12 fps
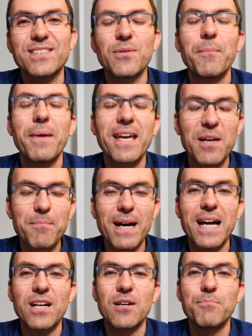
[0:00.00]
So make a
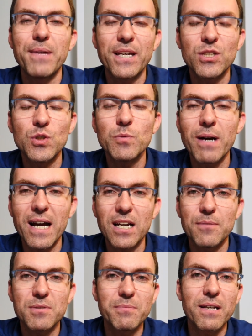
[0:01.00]
backup, make 2
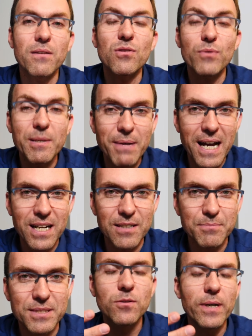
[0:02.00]
backups, make 3 backups.